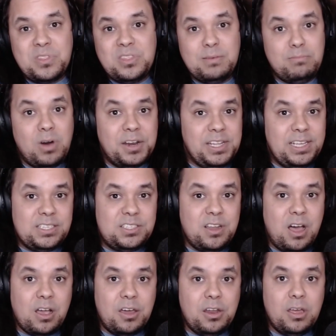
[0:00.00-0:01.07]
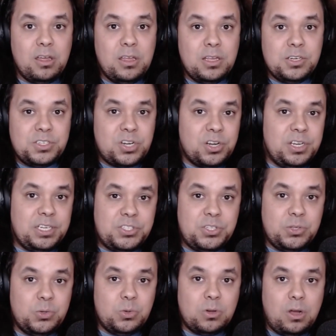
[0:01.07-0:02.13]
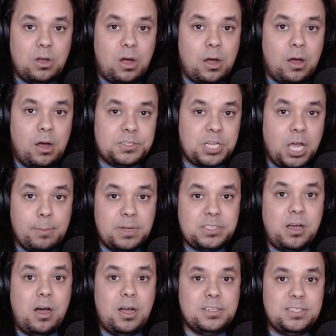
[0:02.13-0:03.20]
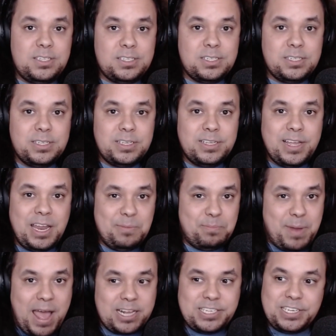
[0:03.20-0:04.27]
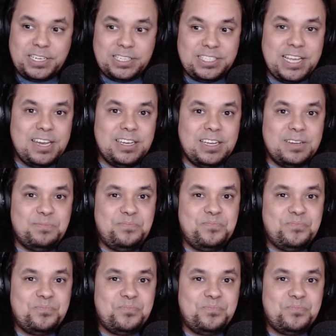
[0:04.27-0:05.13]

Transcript: the money is not gonna turn into automatons and pack shit and send it.